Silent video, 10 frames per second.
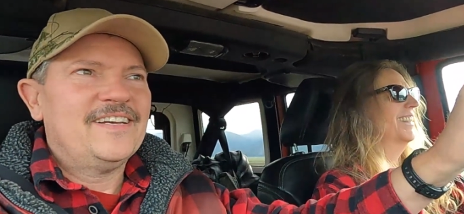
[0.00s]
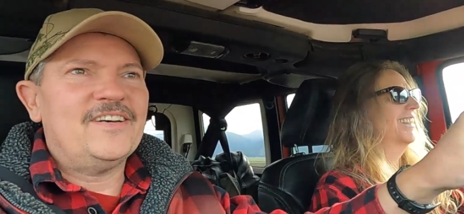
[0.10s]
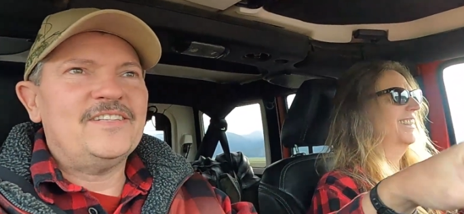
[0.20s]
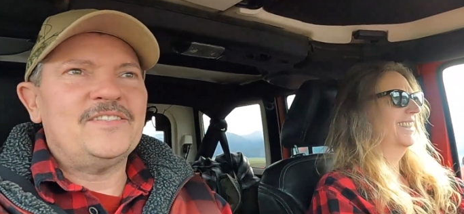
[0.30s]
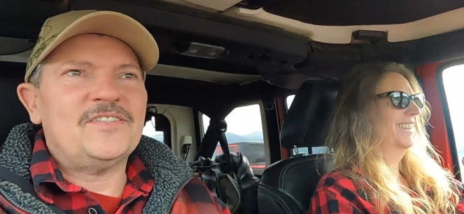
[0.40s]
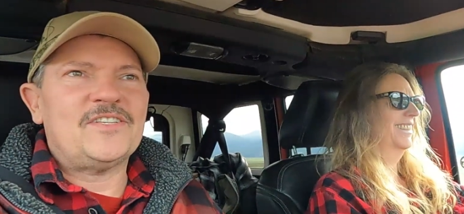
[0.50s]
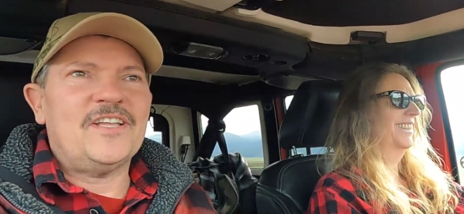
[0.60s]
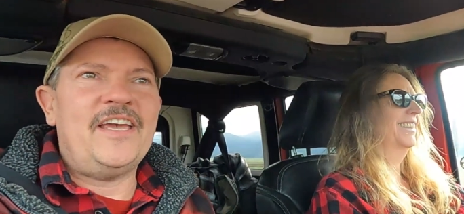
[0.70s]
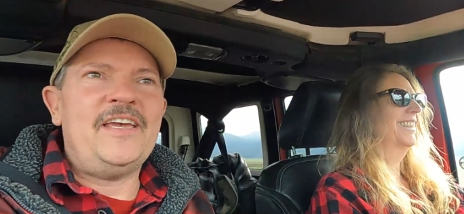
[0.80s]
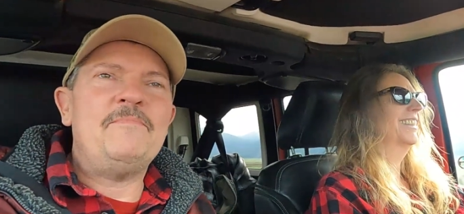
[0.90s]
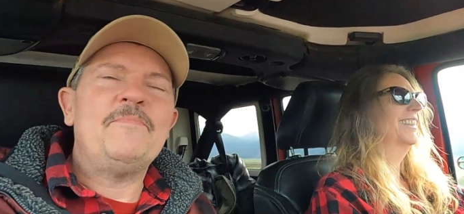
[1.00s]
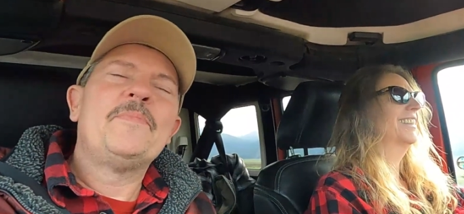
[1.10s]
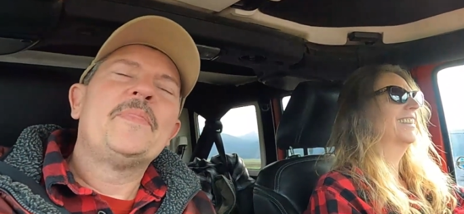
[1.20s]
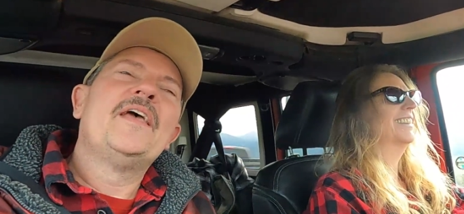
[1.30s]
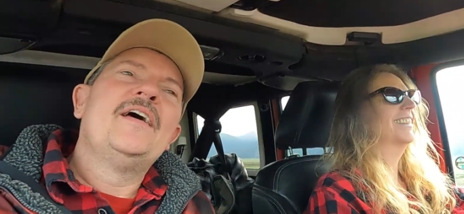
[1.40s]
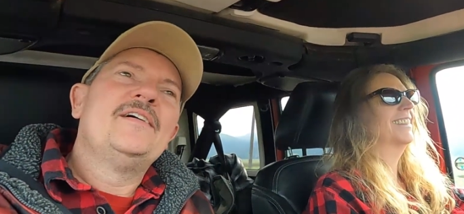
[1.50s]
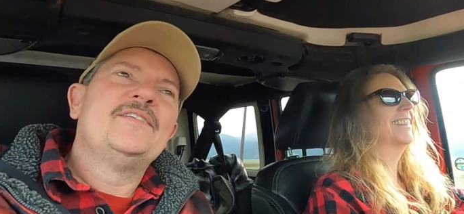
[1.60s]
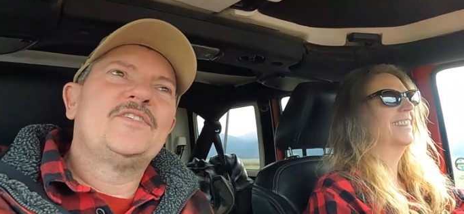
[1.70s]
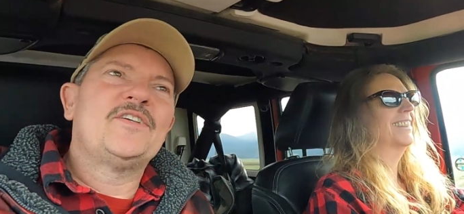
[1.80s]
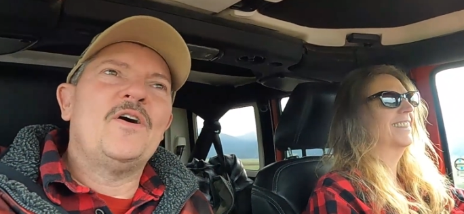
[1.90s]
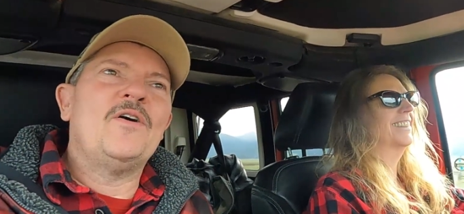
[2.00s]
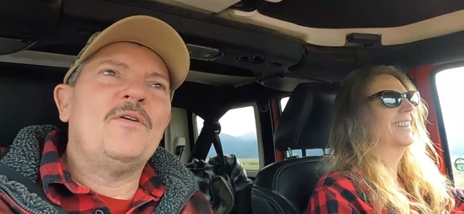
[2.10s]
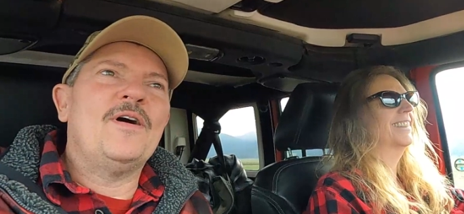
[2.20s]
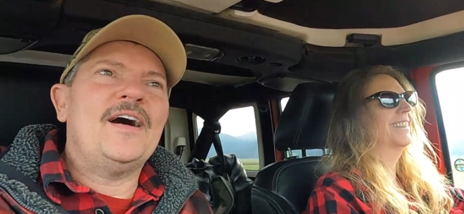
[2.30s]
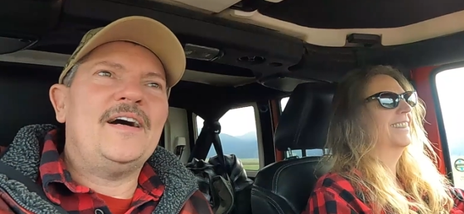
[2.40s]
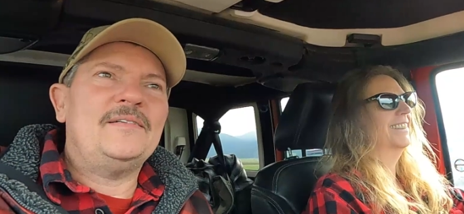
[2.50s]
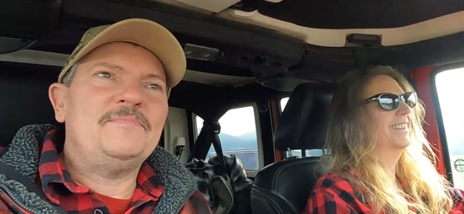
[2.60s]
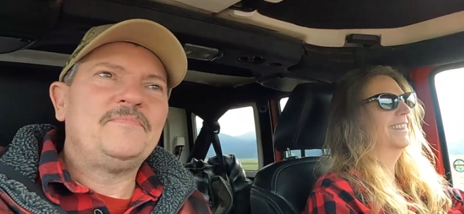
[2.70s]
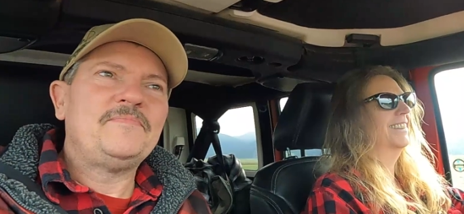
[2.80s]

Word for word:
Speaker 1: Couldn't sleep. So uh,